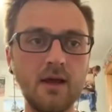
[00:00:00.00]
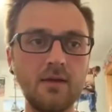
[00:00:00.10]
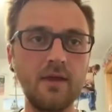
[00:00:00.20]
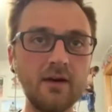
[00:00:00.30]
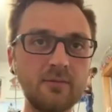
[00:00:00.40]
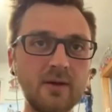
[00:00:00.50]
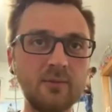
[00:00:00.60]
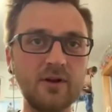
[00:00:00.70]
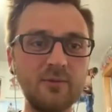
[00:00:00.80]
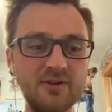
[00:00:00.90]
the half pipe,
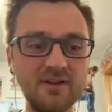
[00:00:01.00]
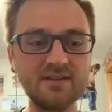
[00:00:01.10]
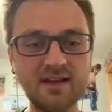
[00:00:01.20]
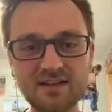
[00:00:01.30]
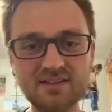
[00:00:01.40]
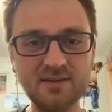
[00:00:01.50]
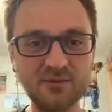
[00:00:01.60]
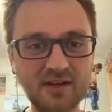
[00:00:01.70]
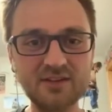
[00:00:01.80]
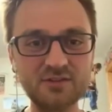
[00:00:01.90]
like when you get to X Games,
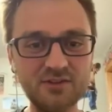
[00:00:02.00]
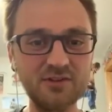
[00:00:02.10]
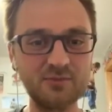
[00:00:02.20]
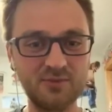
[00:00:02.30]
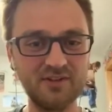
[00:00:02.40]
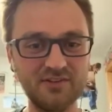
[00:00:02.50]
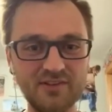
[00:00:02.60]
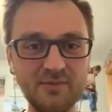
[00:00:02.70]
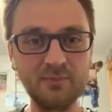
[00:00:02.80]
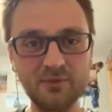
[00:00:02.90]
it actually looks pretty
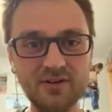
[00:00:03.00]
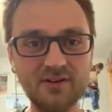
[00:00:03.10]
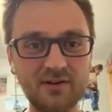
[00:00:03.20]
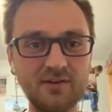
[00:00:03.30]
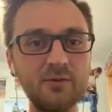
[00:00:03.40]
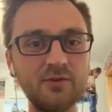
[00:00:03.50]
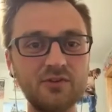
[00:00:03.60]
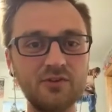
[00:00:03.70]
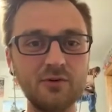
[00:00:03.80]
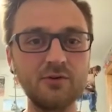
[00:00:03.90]
steep and pretty gnarly, which
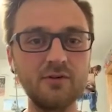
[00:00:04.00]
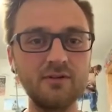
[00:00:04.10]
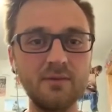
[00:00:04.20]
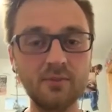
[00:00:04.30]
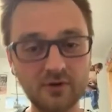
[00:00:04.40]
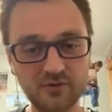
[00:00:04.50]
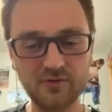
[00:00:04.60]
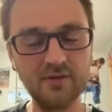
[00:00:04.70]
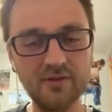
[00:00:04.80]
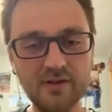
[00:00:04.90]
is cool in person.
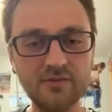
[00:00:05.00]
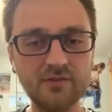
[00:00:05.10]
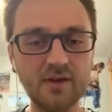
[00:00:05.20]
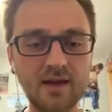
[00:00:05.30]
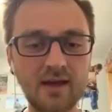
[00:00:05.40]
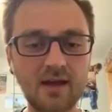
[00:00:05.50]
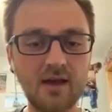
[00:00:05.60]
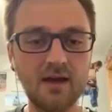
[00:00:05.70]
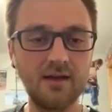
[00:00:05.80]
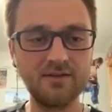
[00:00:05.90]
At least
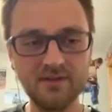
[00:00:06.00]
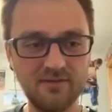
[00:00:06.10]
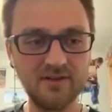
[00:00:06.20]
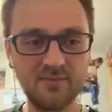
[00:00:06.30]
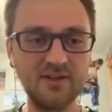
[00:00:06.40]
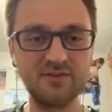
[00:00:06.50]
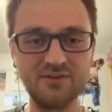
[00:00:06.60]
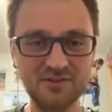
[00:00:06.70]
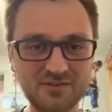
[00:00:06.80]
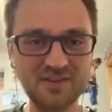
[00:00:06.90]
on TV it basically
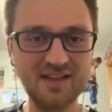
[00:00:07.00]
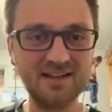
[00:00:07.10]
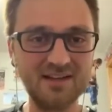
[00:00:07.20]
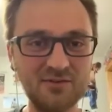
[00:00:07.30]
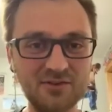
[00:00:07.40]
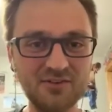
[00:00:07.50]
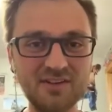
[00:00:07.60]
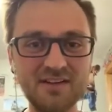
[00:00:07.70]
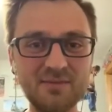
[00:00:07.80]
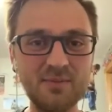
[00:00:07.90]
looks flat,
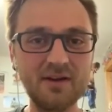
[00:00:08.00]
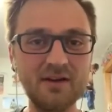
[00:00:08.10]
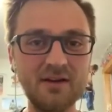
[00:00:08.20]
obviously. But